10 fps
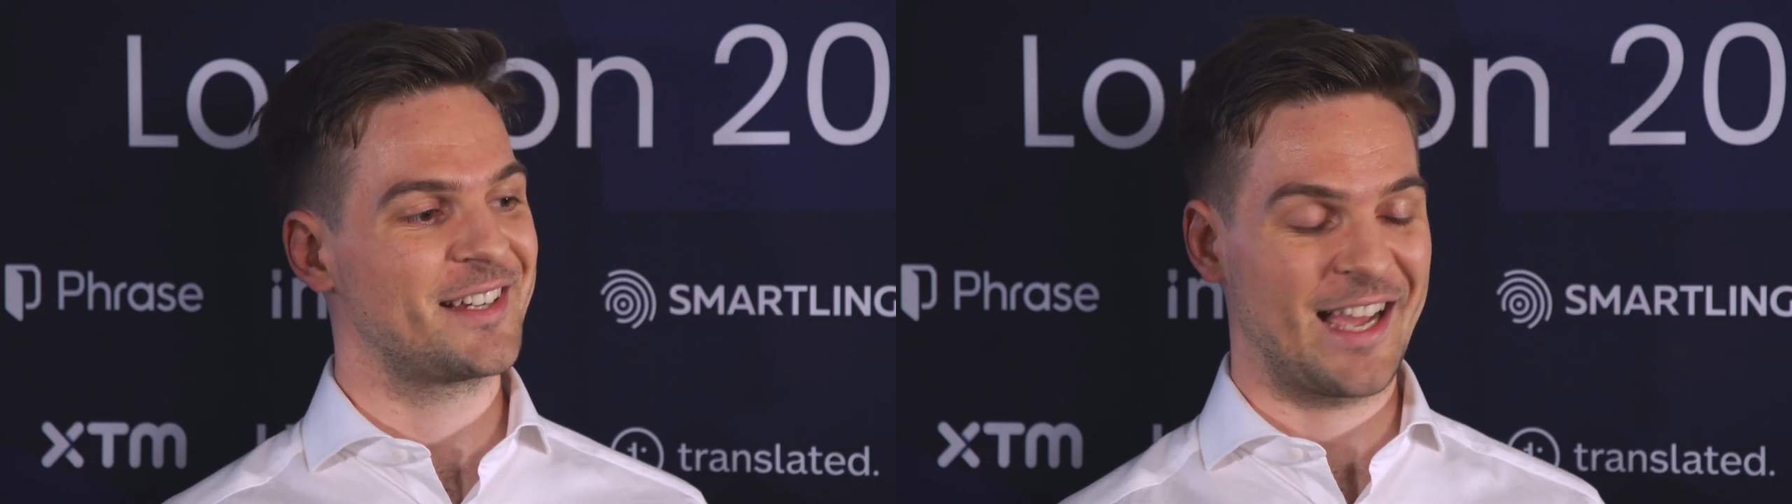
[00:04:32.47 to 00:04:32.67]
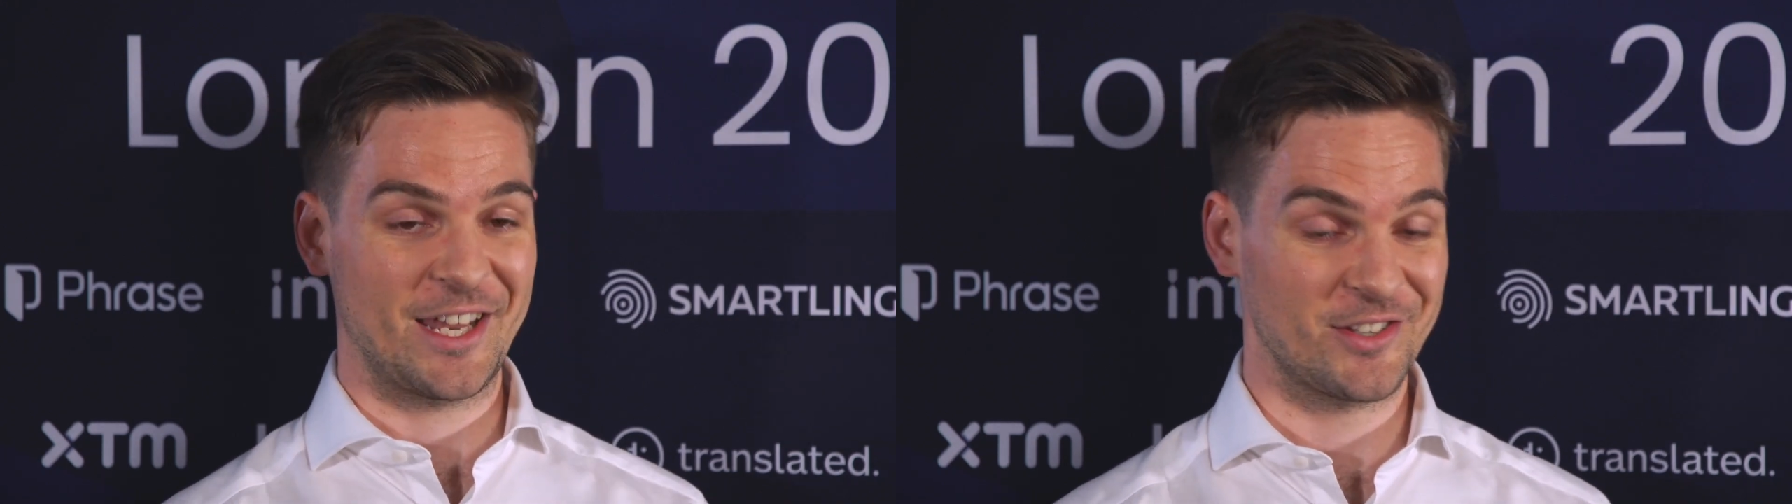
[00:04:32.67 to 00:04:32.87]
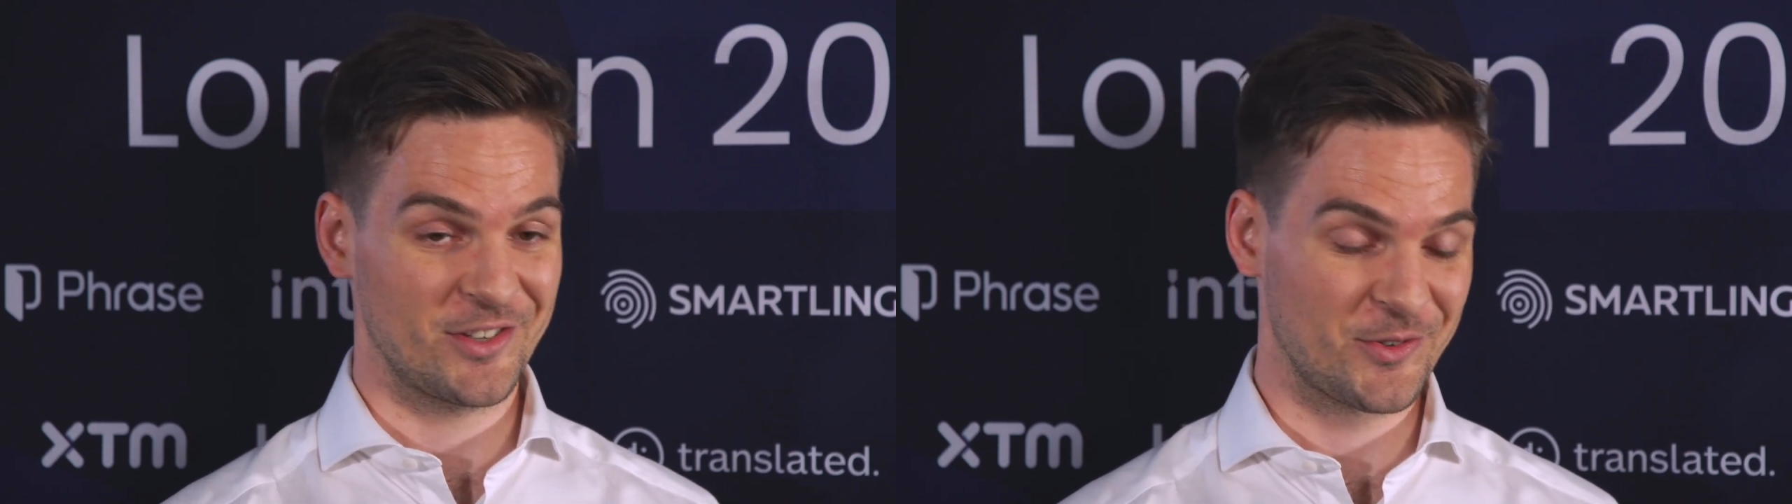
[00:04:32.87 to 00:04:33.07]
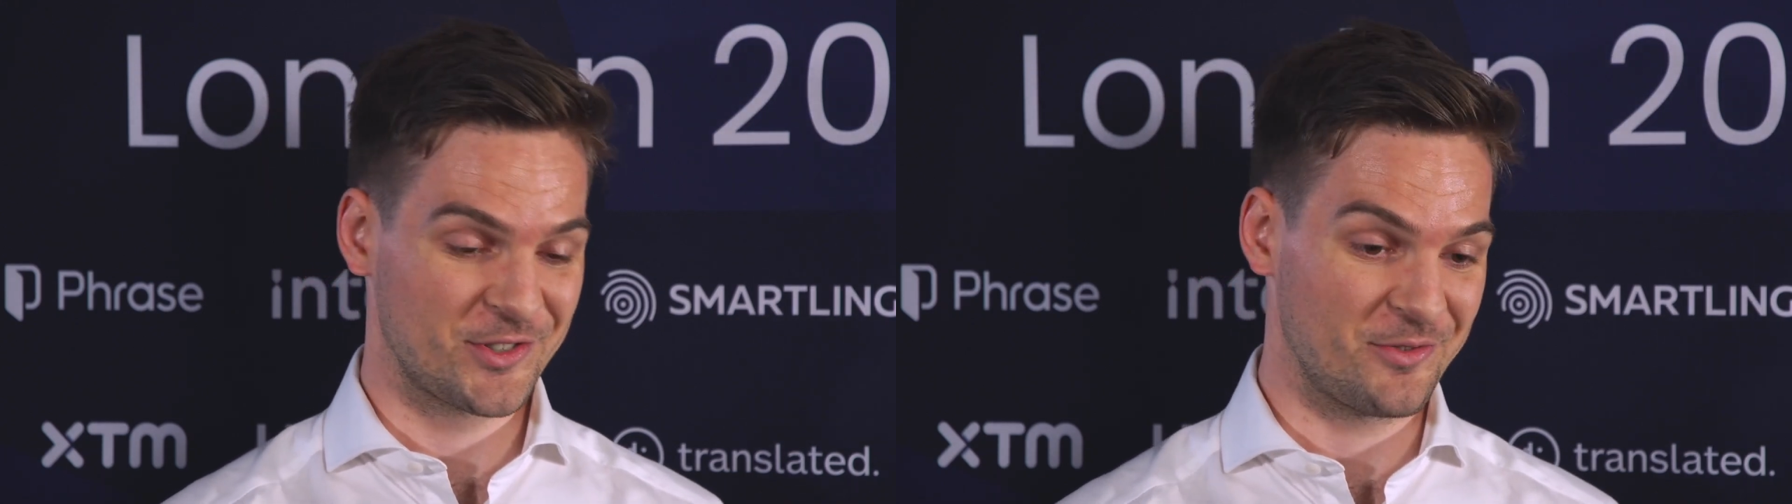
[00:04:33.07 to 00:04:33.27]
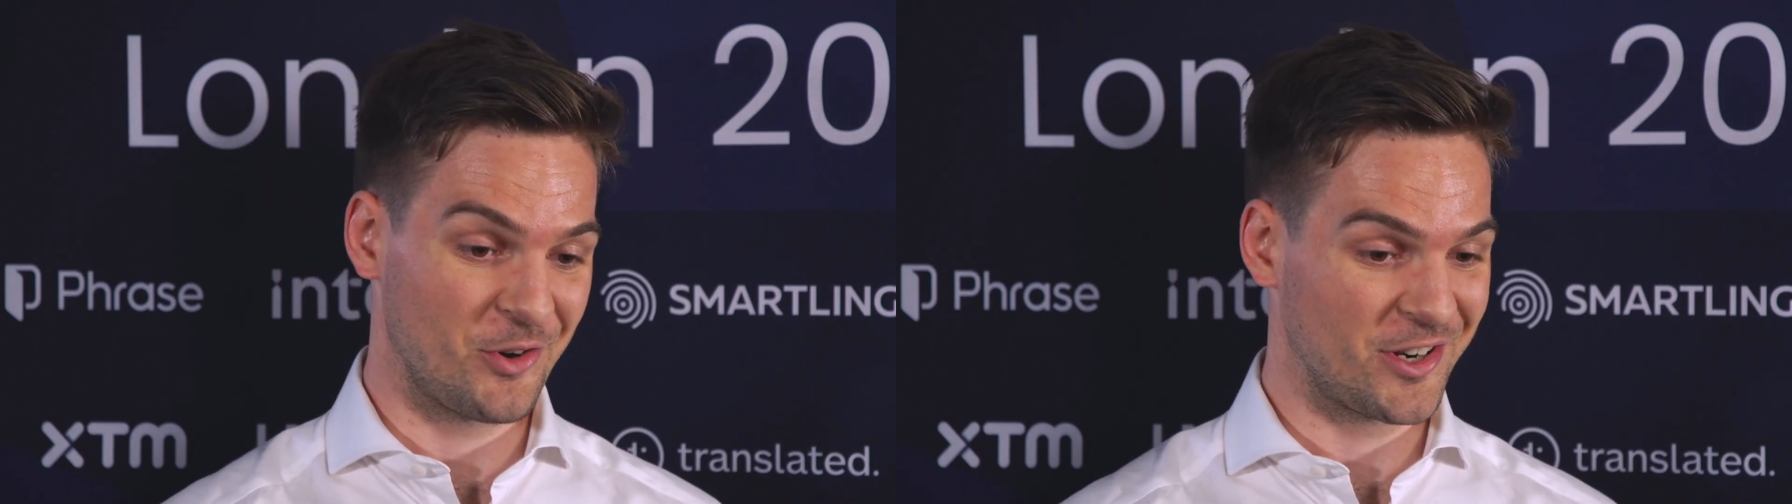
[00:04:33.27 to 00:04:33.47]
and
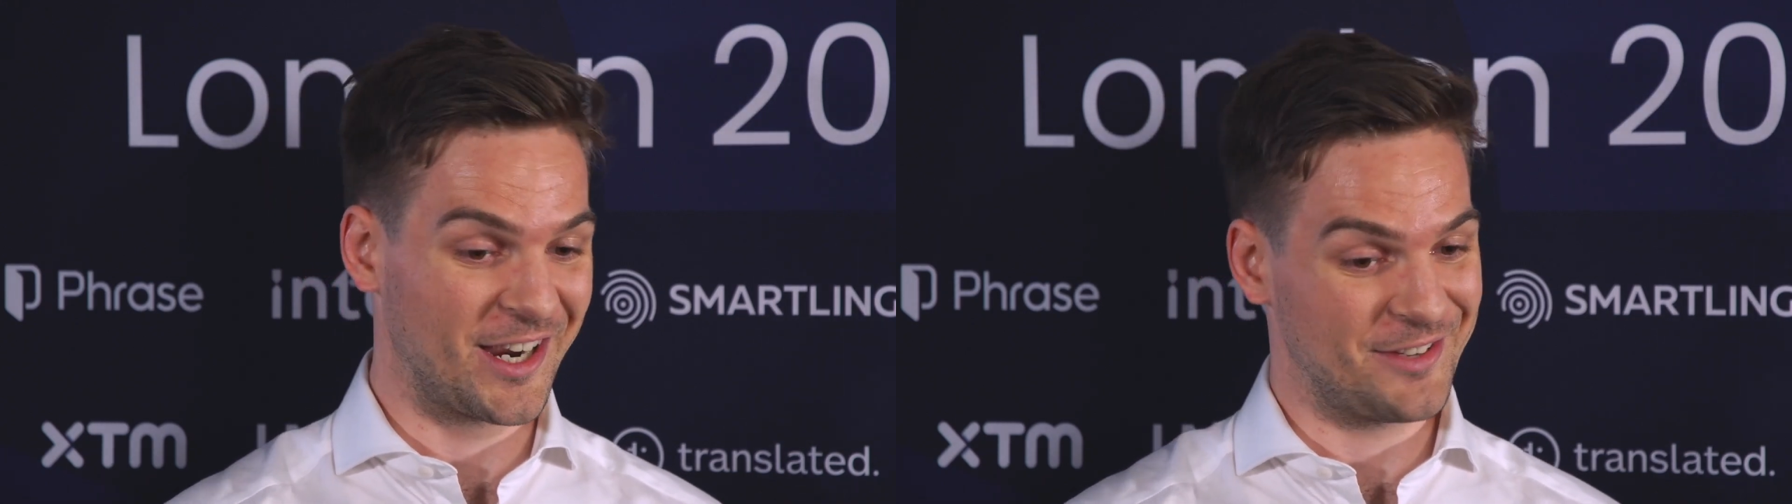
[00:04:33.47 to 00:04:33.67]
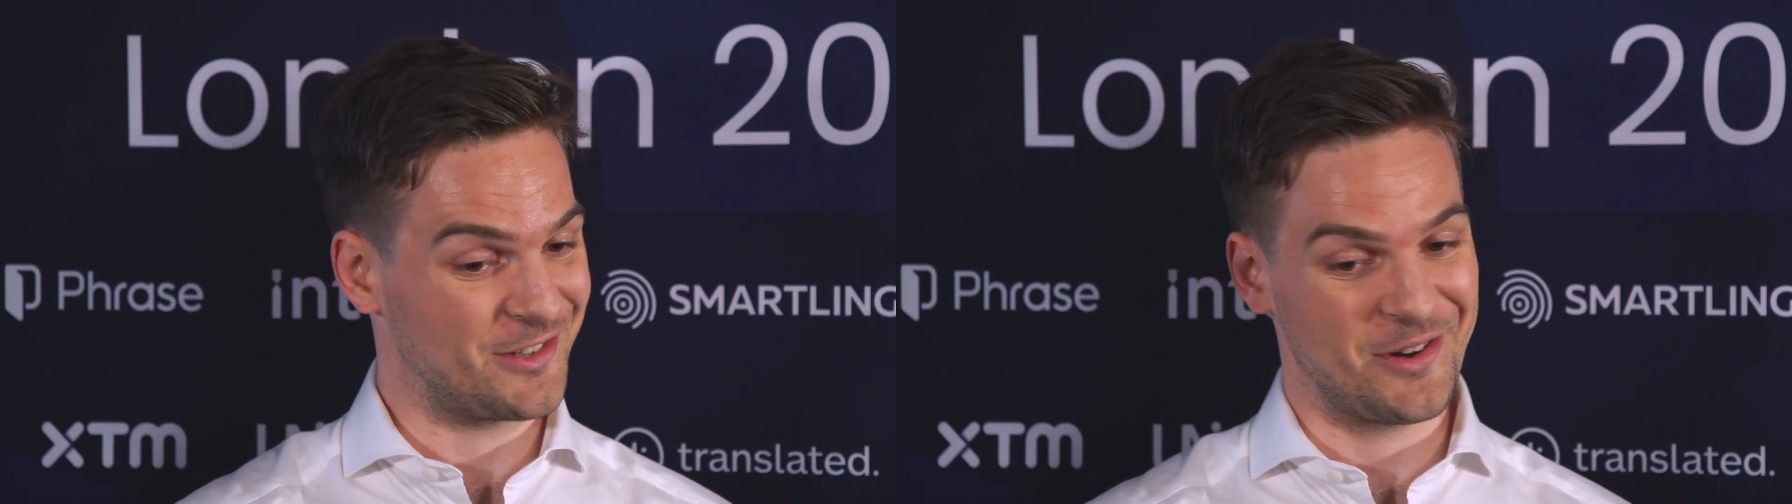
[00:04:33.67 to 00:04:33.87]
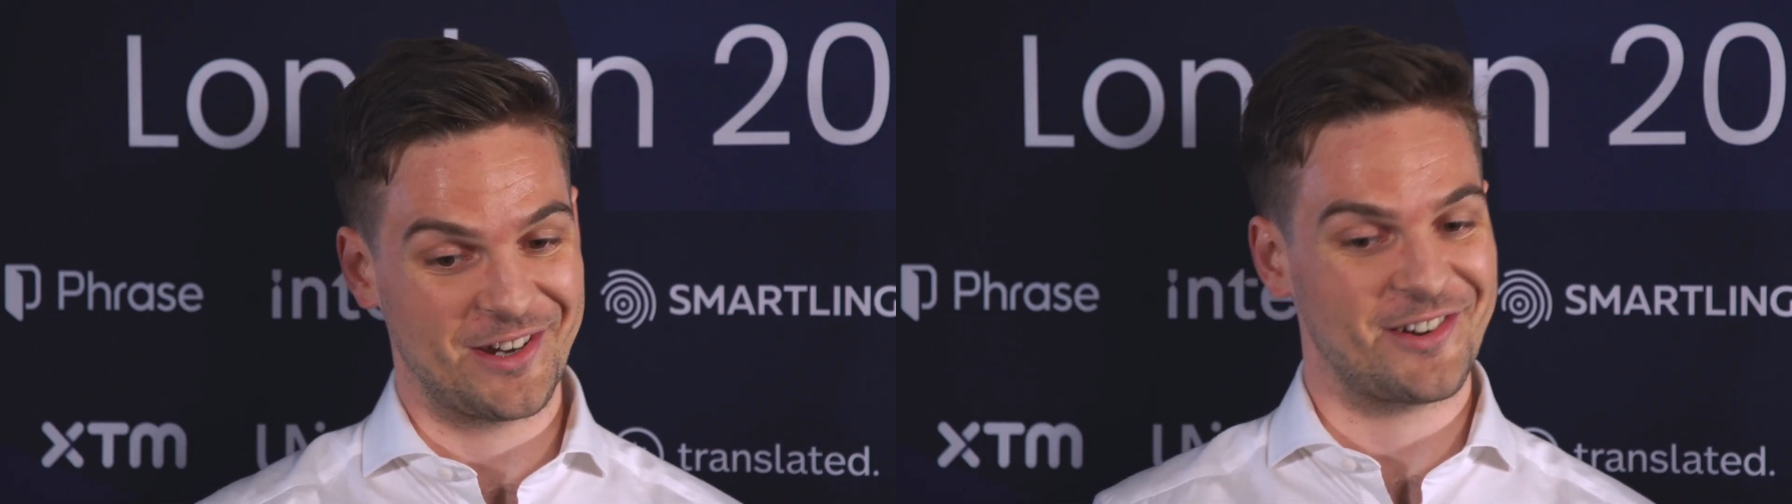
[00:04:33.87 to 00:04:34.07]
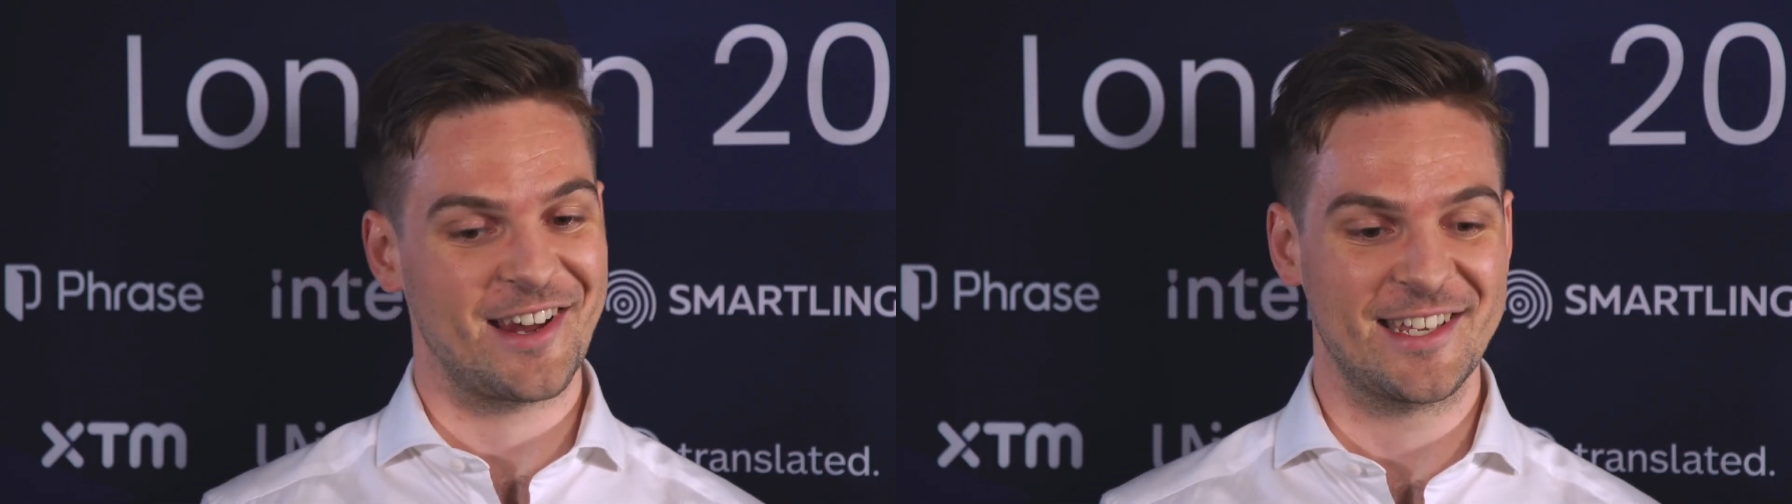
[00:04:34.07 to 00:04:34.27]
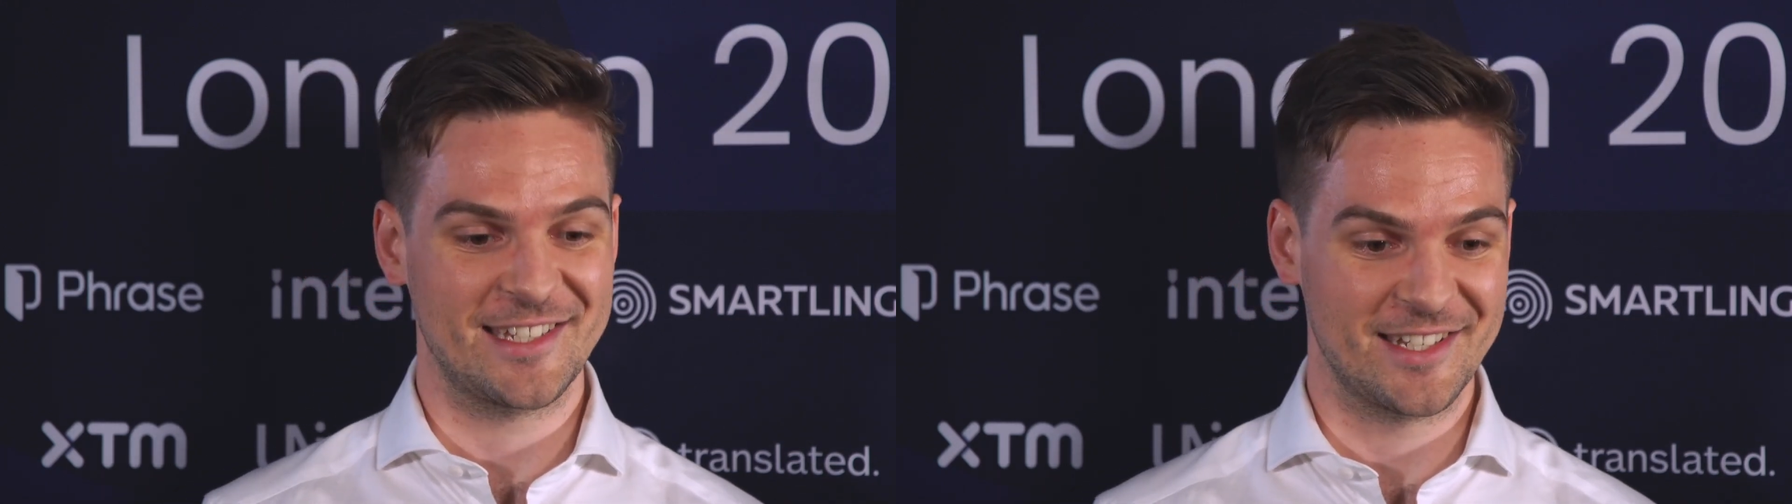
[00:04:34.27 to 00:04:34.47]
also not kind of going
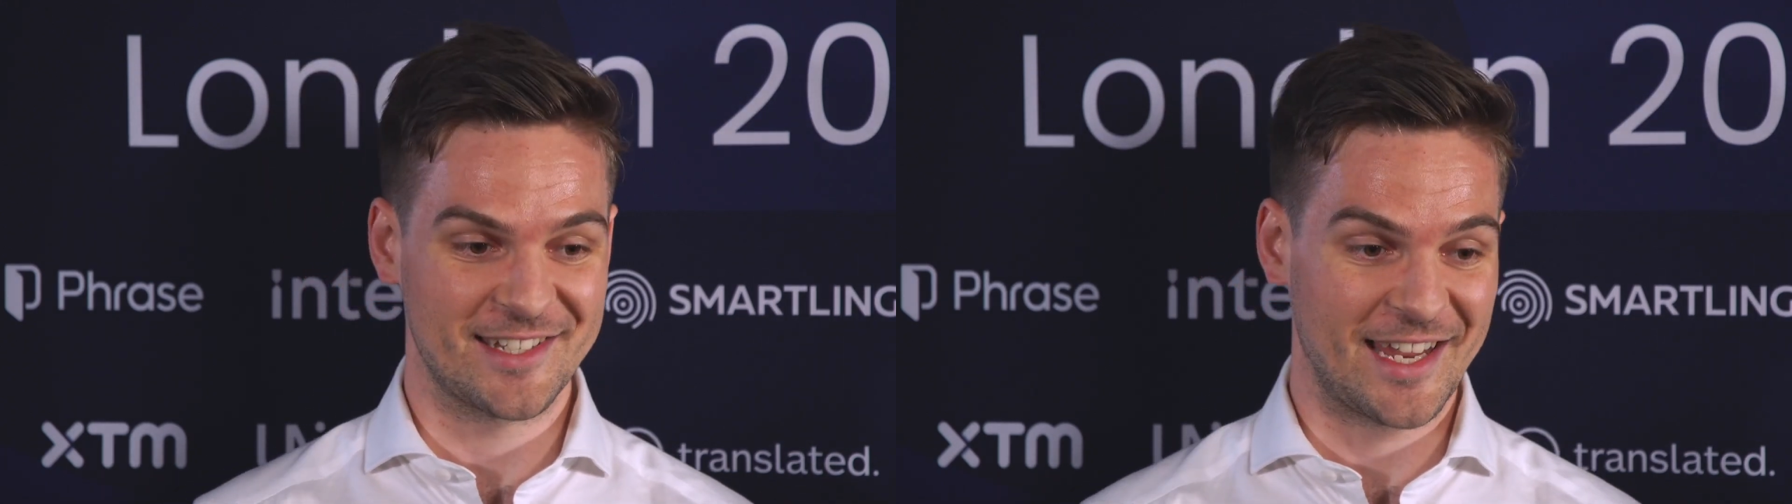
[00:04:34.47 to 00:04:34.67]
crazy and